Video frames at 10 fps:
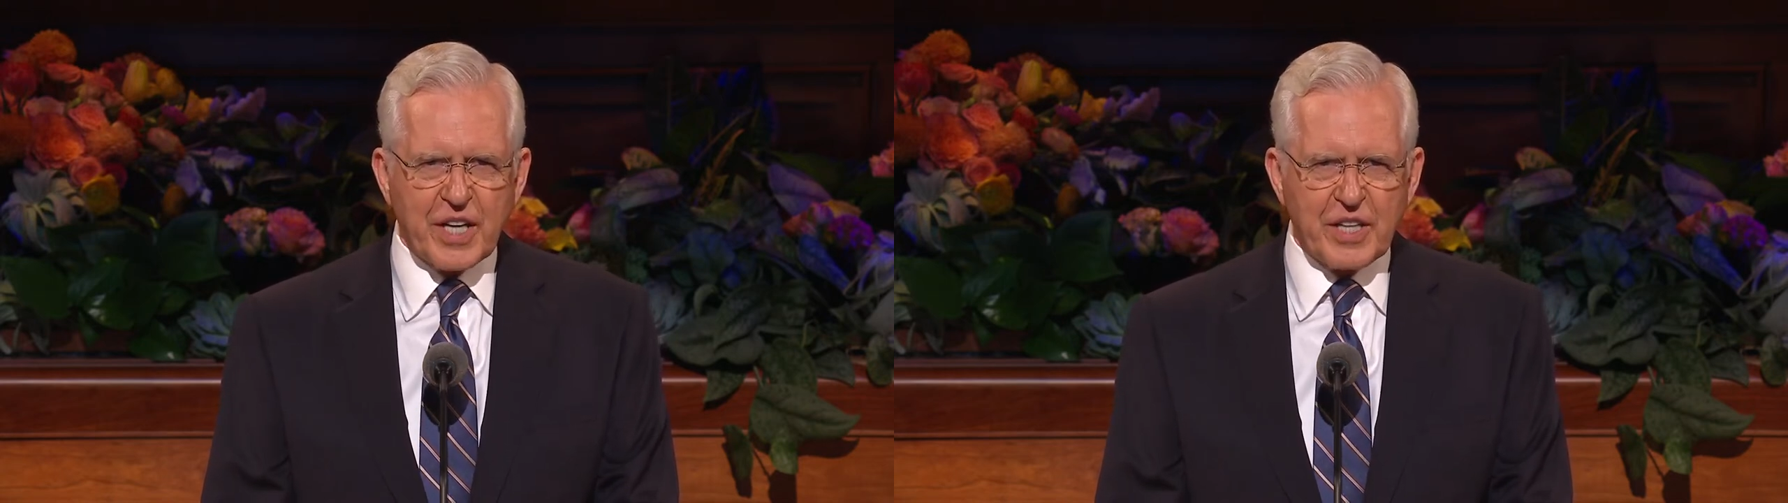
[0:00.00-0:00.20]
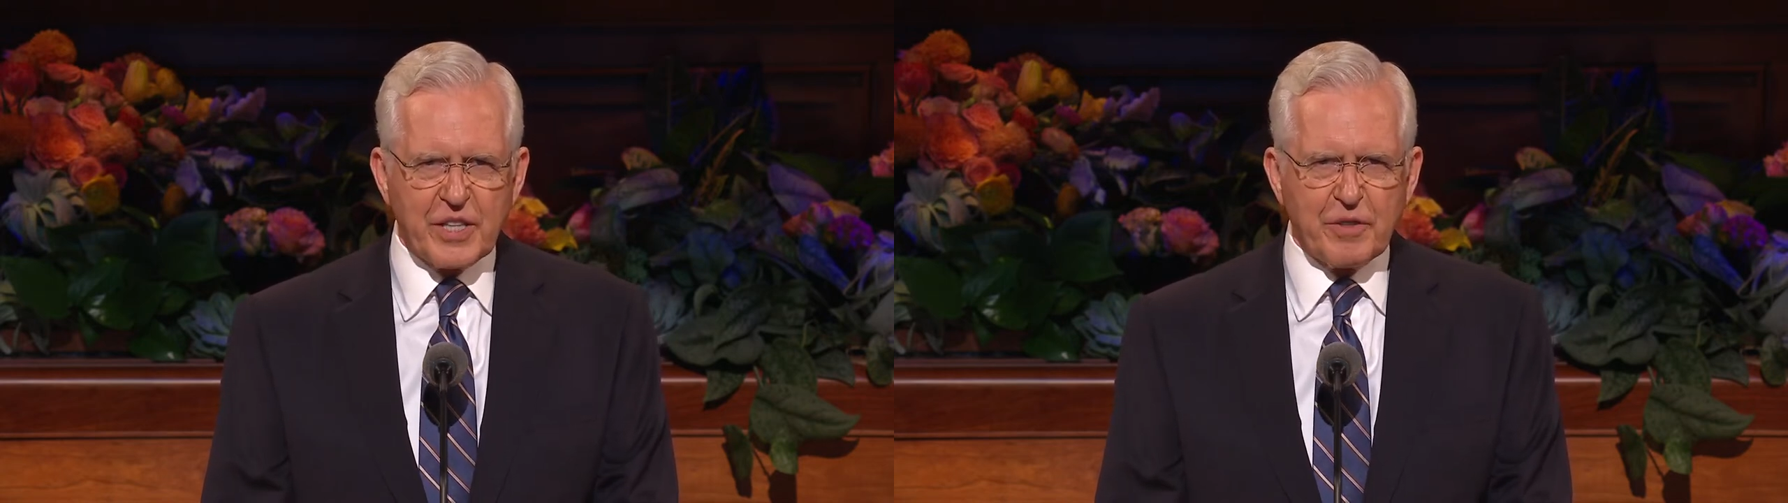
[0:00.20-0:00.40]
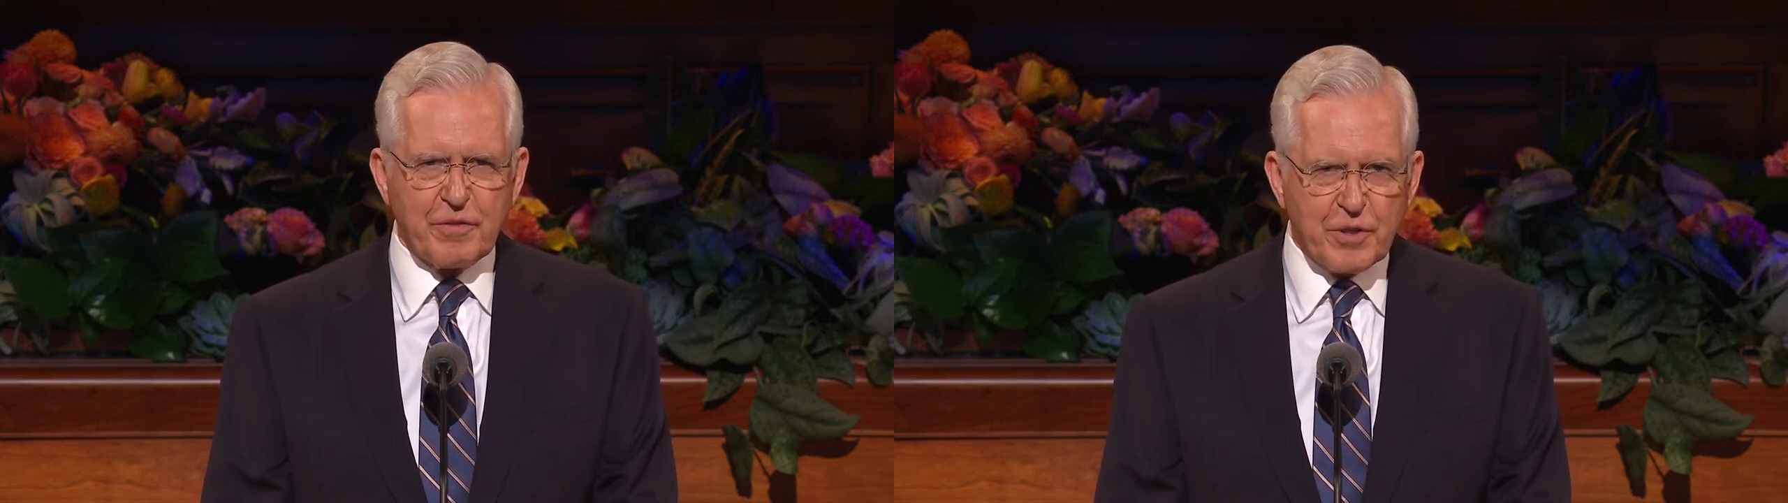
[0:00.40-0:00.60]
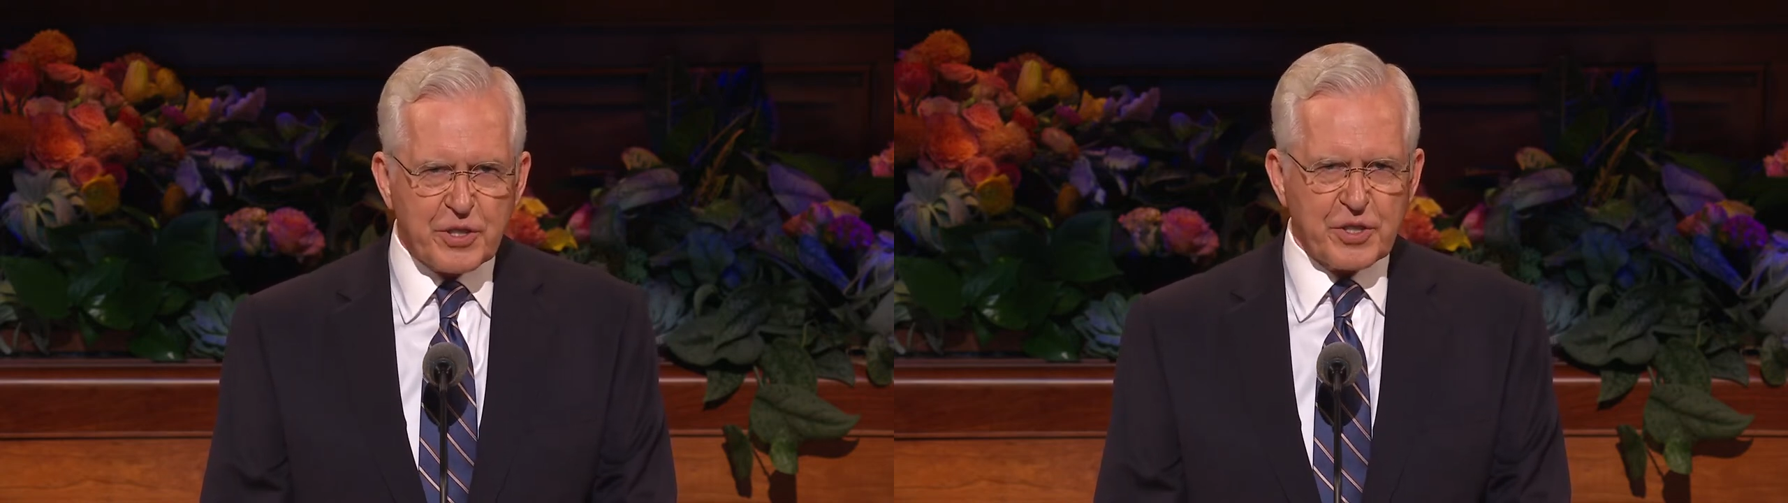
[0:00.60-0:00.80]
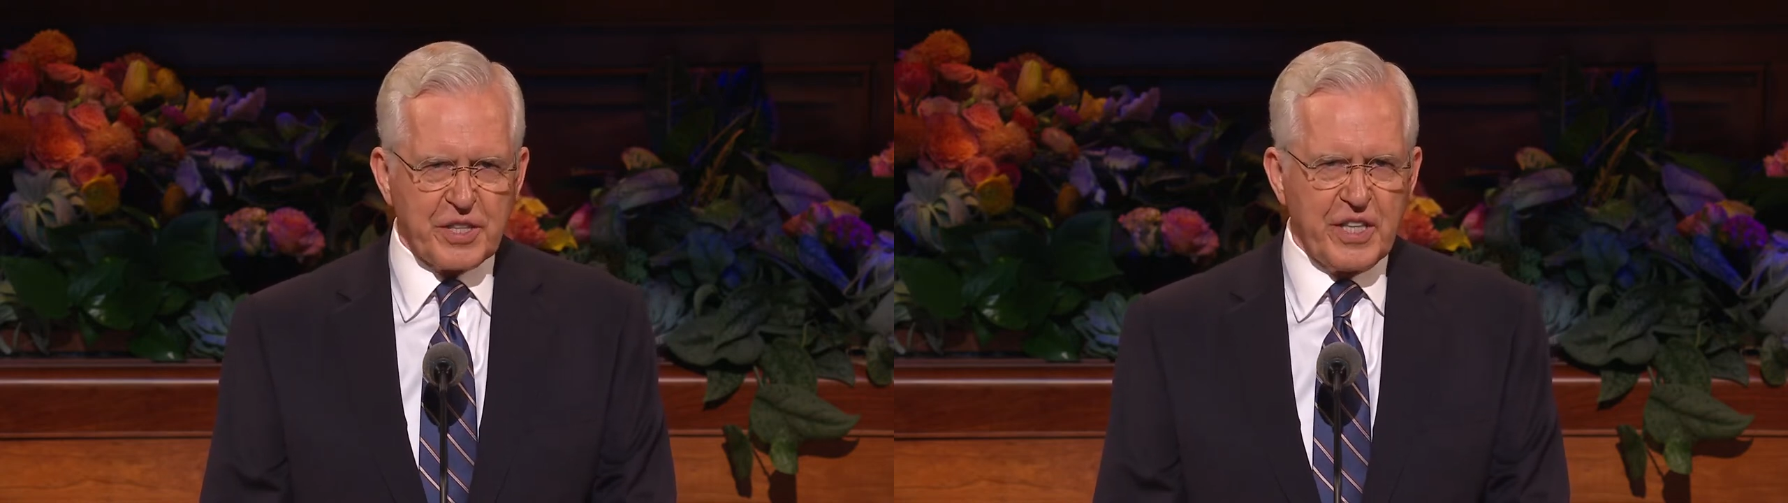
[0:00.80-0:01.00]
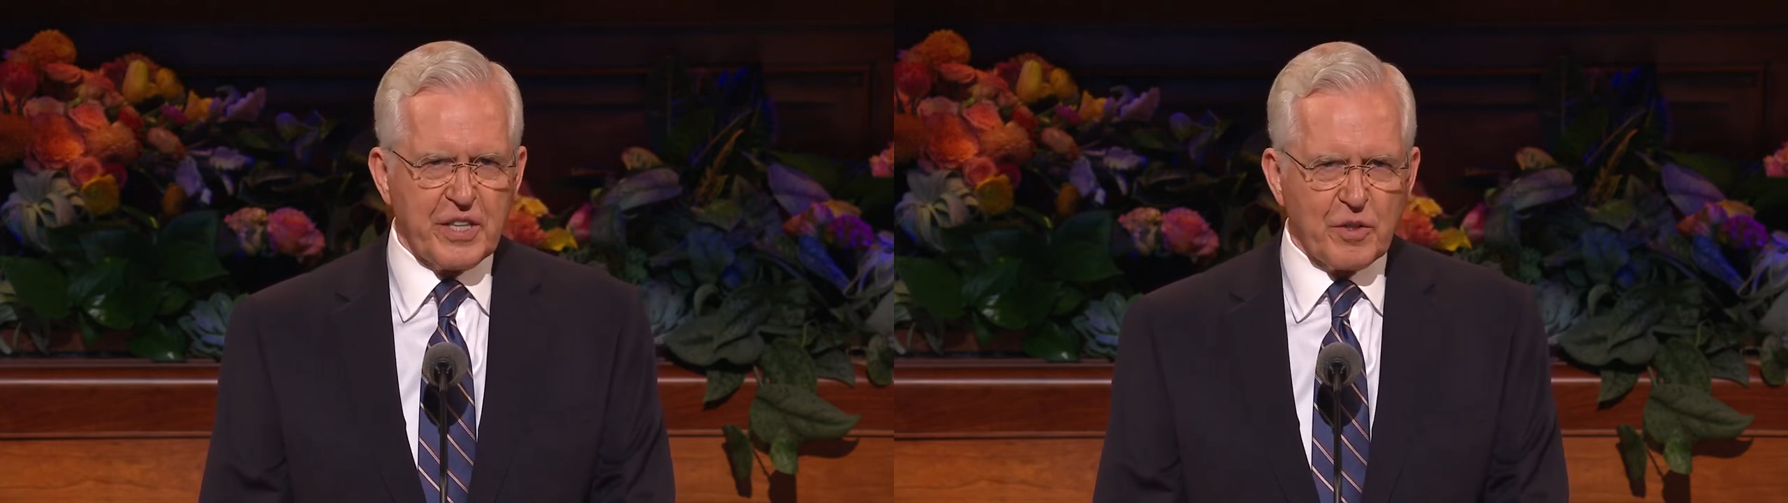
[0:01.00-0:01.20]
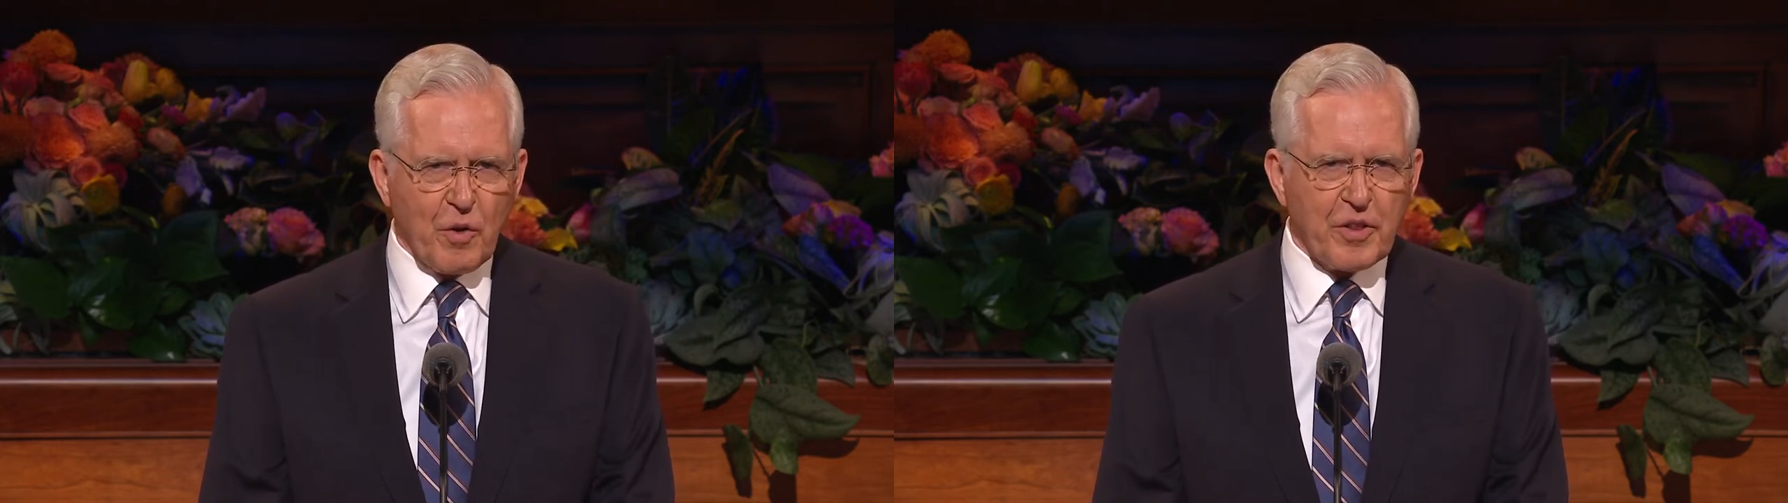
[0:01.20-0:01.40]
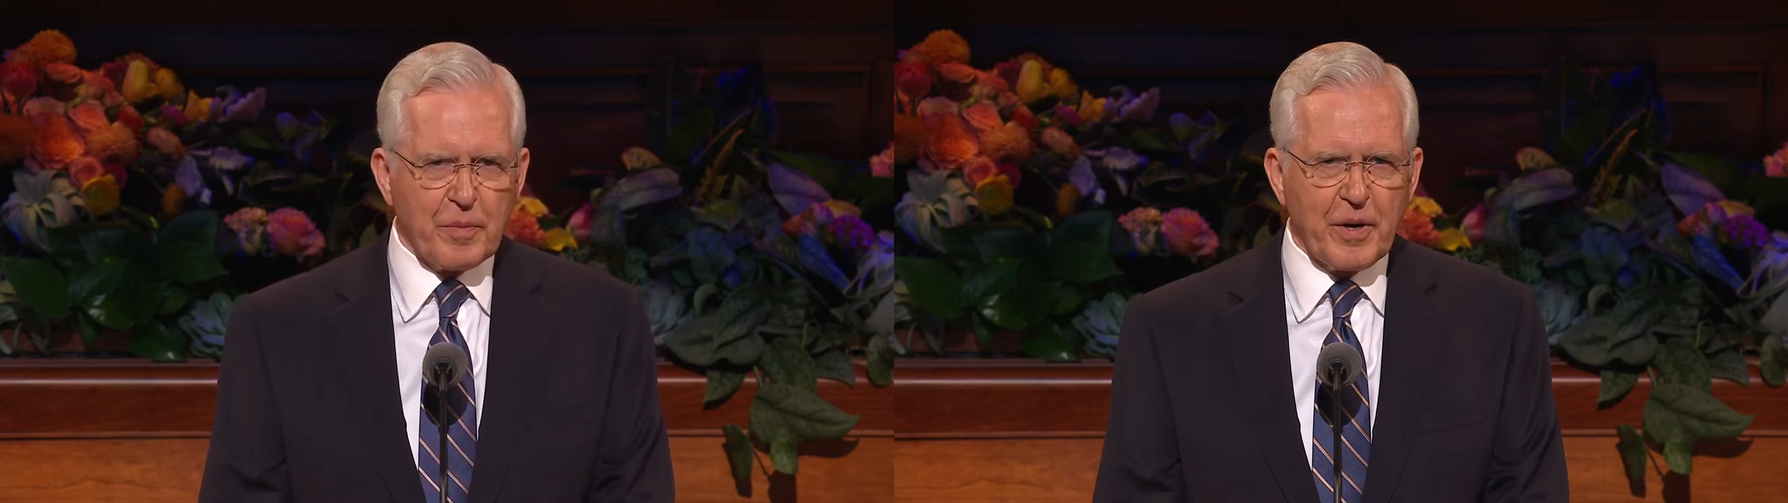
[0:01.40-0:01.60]
and diversity in
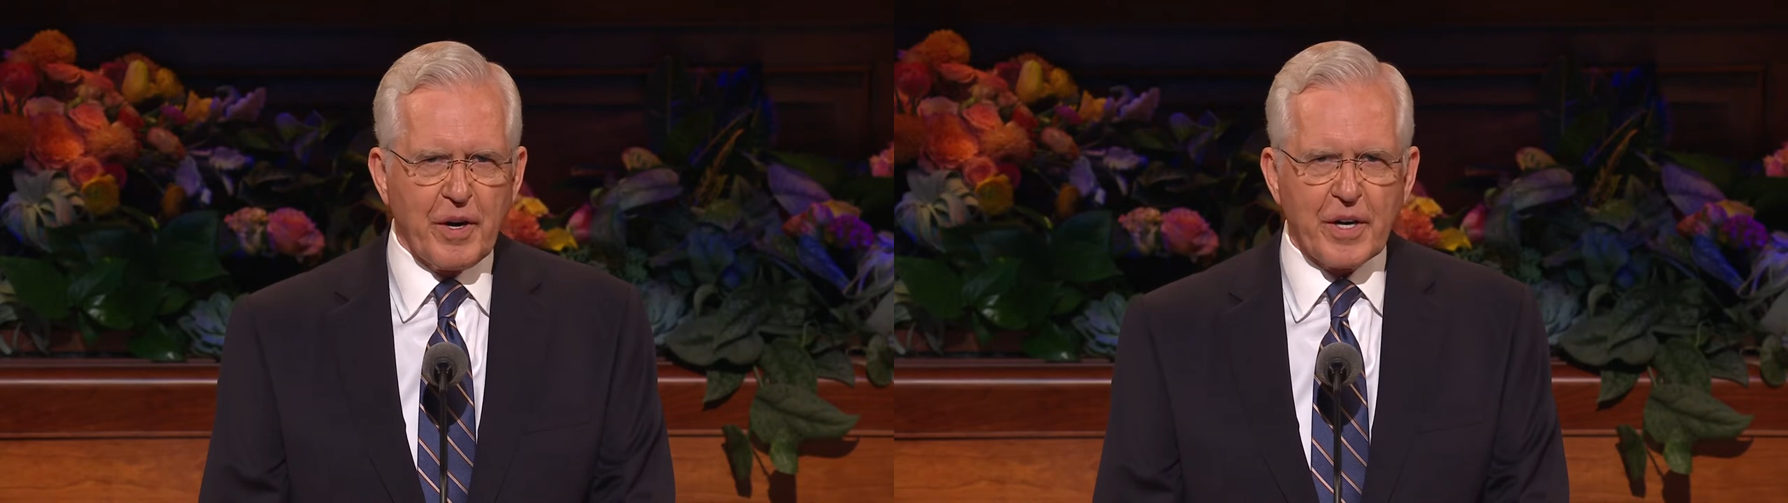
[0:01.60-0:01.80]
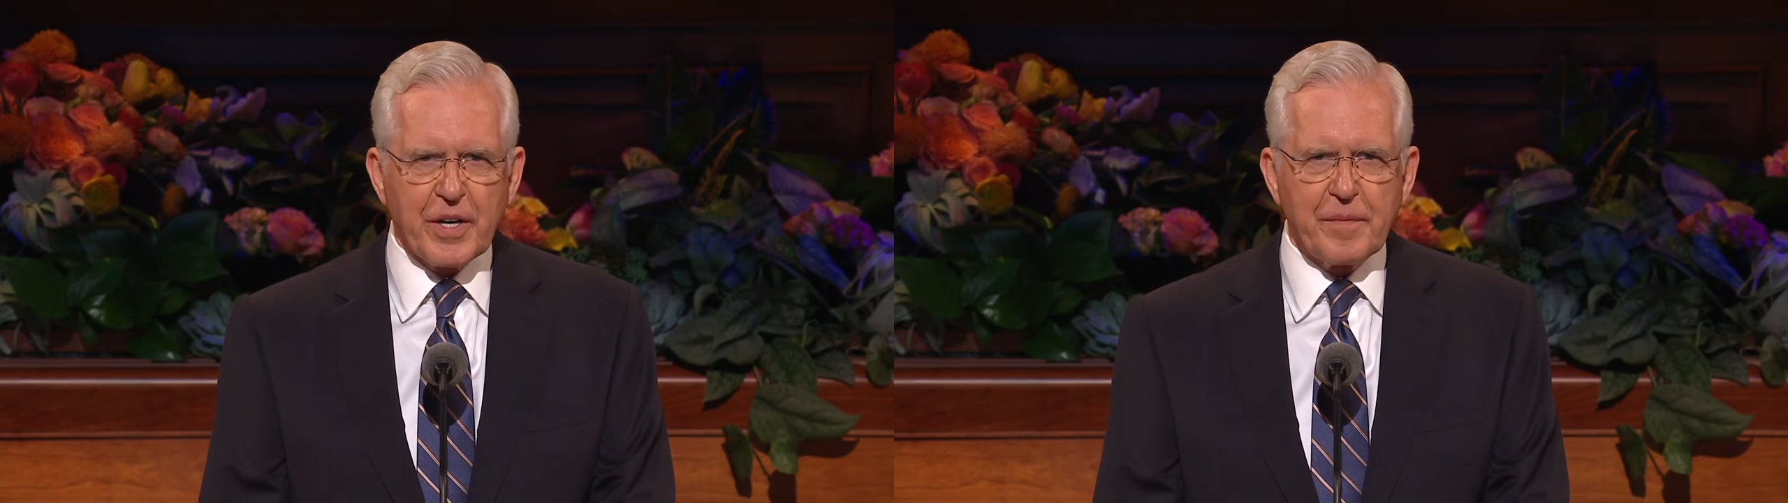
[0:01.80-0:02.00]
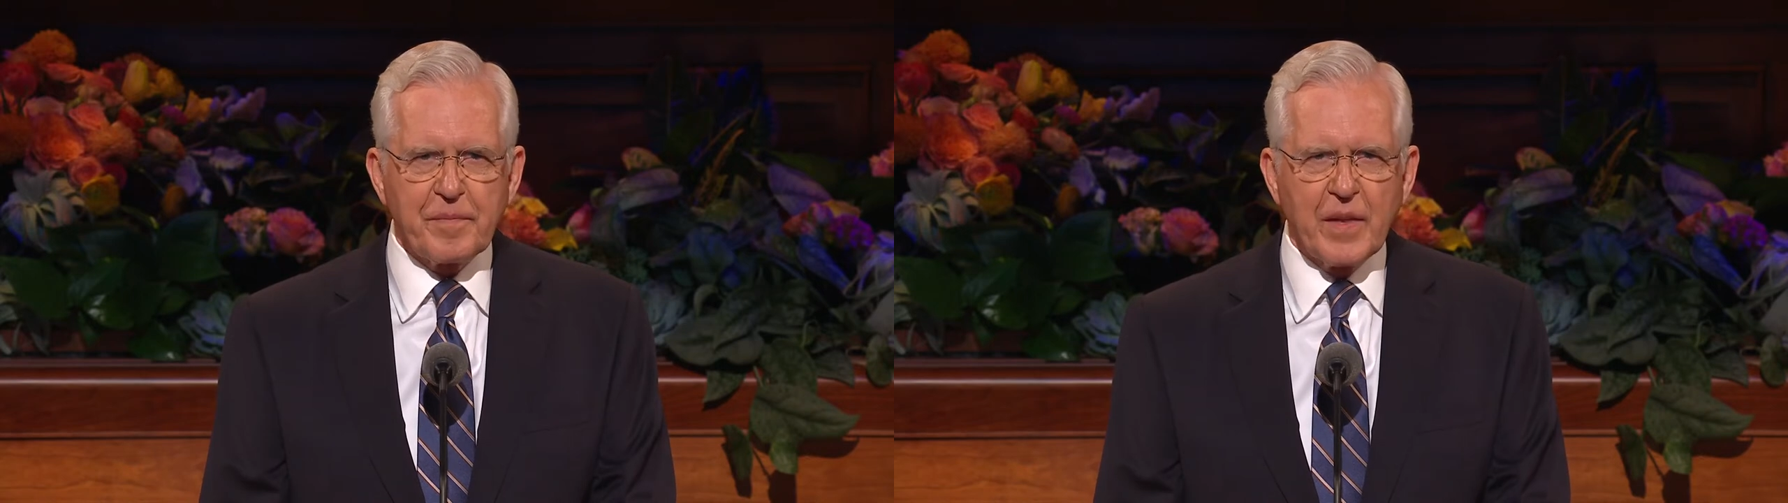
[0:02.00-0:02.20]
North America,